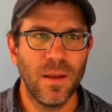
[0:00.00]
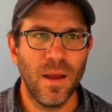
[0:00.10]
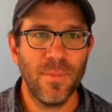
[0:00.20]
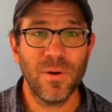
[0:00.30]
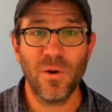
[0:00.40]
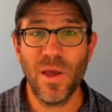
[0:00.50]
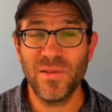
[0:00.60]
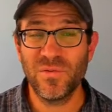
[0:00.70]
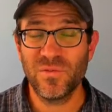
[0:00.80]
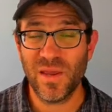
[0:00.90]
I'm going to go ahead
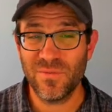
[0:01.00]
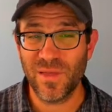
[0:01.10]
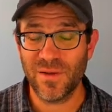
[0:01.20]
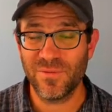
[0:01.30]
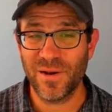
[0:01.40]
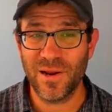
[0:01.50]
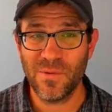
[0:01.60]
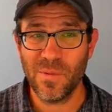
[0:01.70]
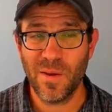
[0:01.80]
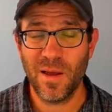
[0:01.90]
and save that for now
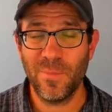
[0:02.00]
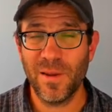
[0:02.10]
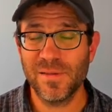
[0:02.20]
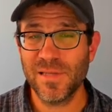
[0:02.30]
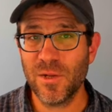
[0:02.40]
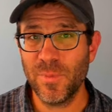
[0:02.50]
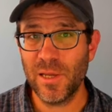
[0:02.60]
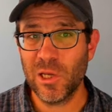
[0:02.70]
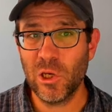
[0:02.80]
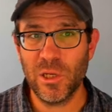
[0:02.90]
uh, because that'll be
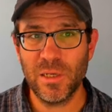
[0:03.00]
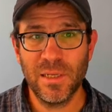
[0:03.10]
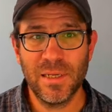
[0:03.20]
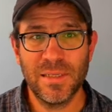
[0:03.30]
a good